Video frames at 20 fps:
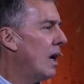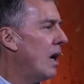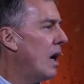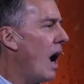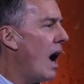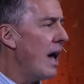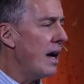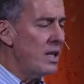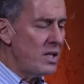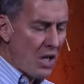
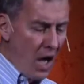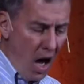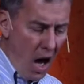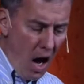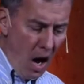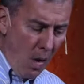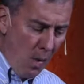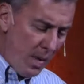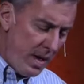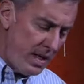God is
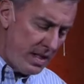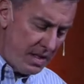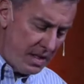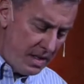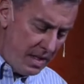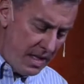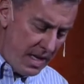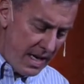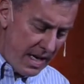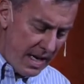always
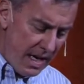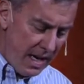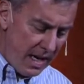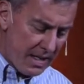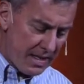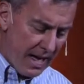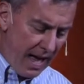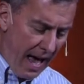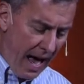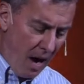seeking
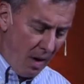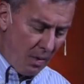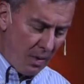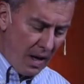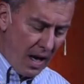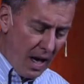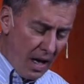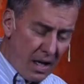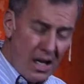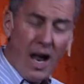us
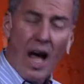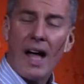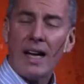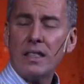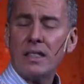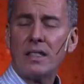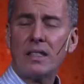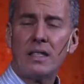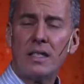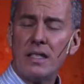out,
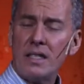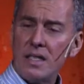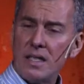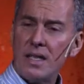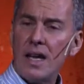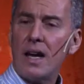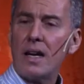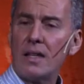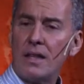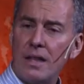not to
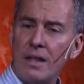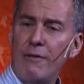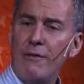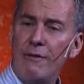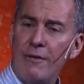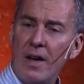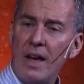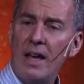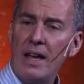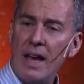suck the
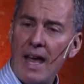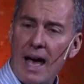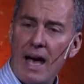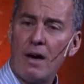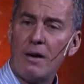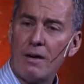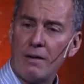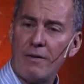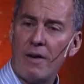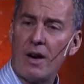fun
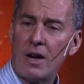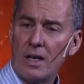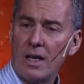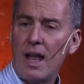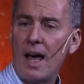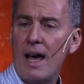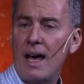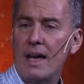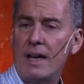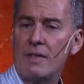out of our
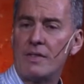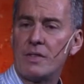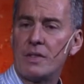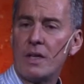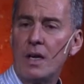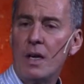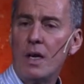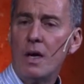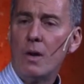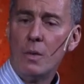
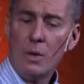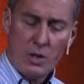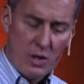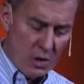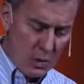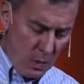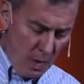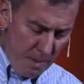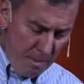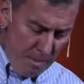lives, which
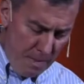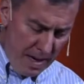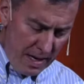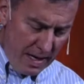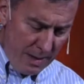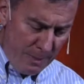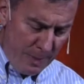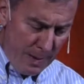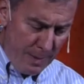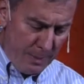is what
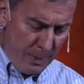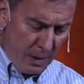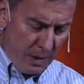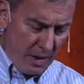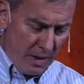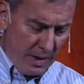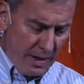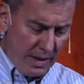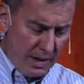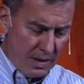many people
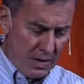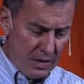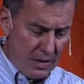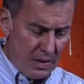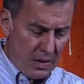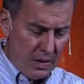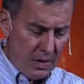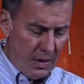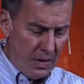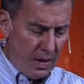are
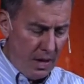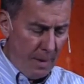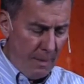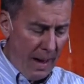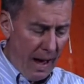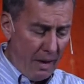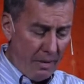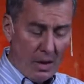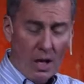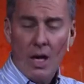concerned
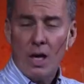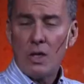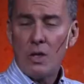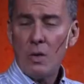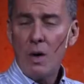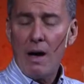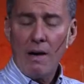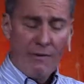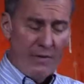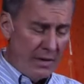about.
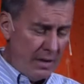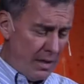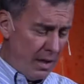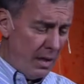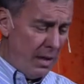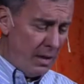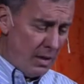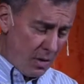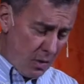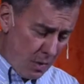Too often
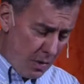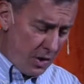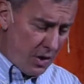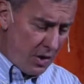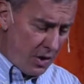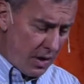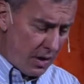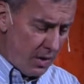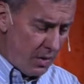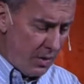it's
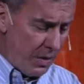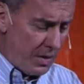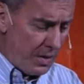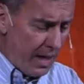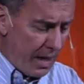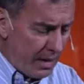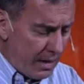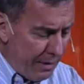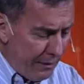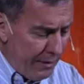Christians who
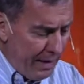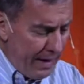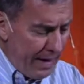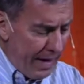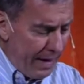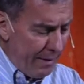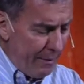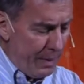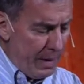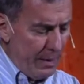suck the fun
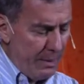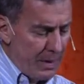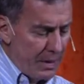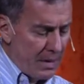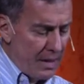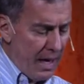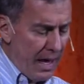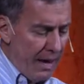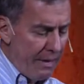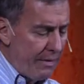out of
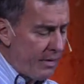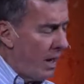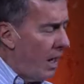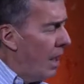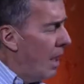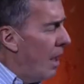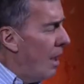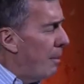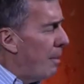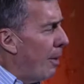people's lives.
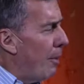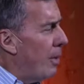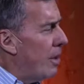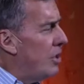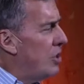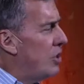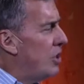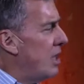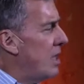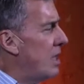But
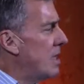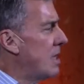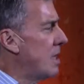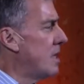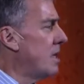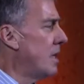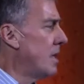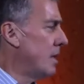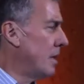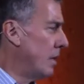what
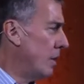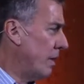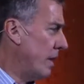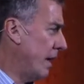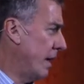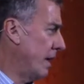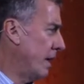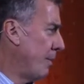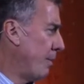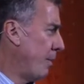Jesus is
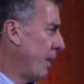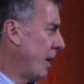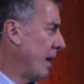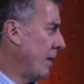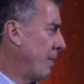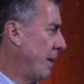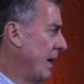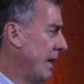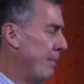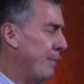looking to
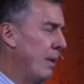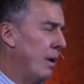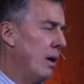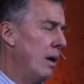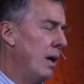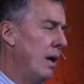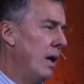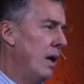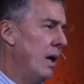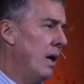bring
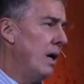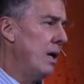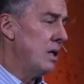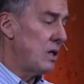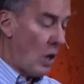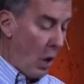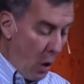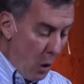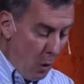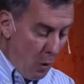people
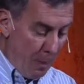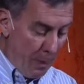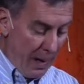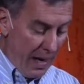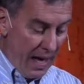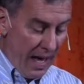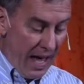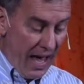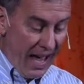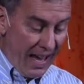is hope
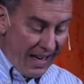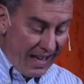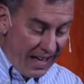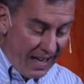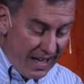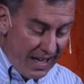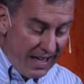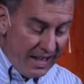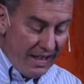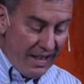and
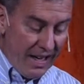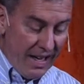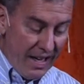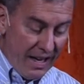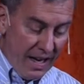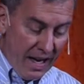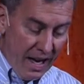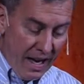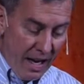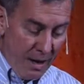
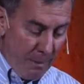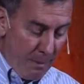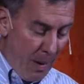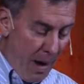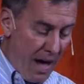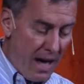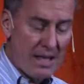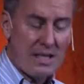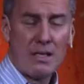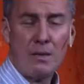healing and
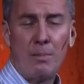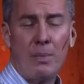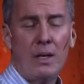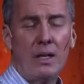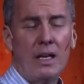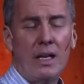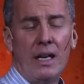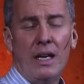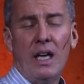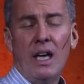
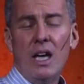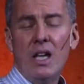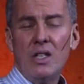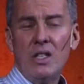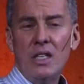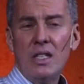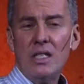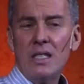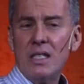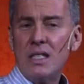possibility.
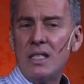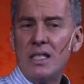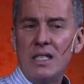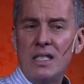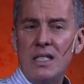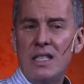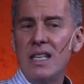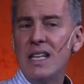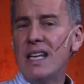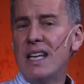Jesus is
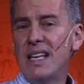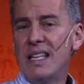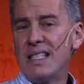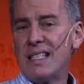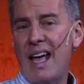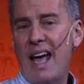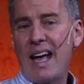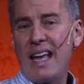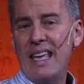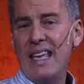seeking
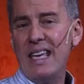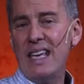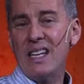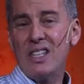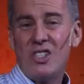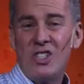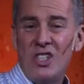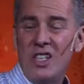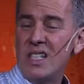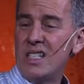
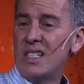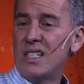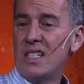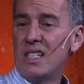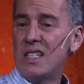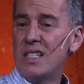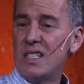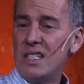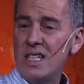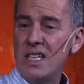Zacchaeus. Jesus
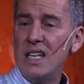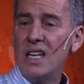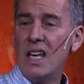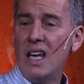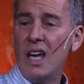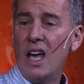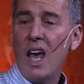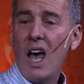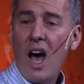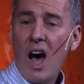is
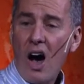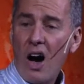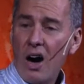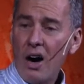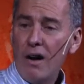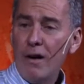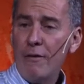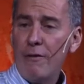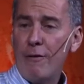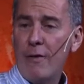seeking
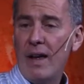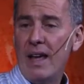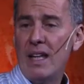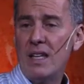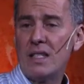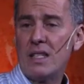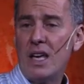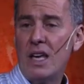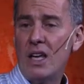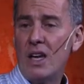our
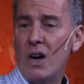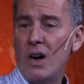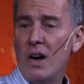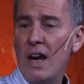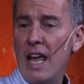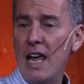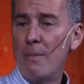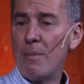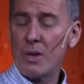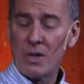friends and our
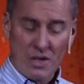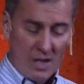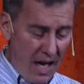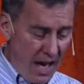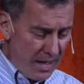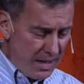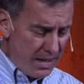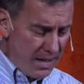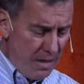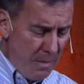neighbors,
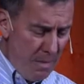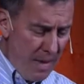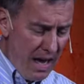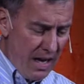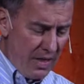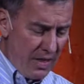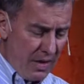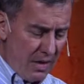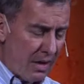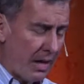not to
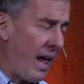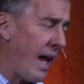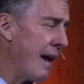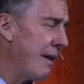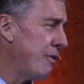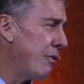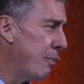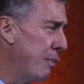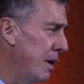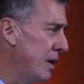make their
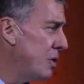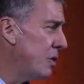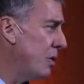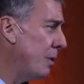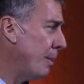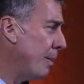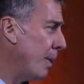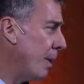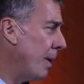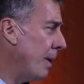lives
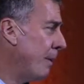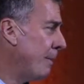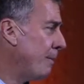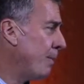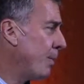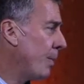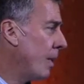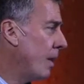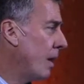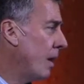
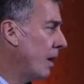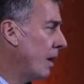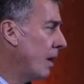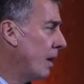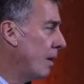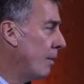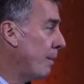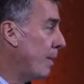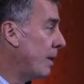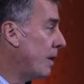miserable,
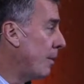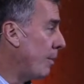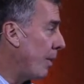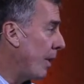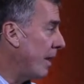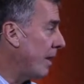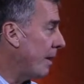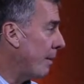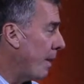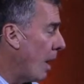but to
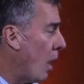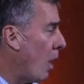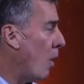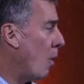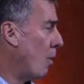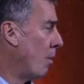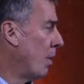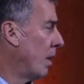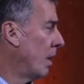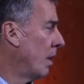bring them
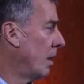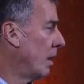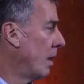home,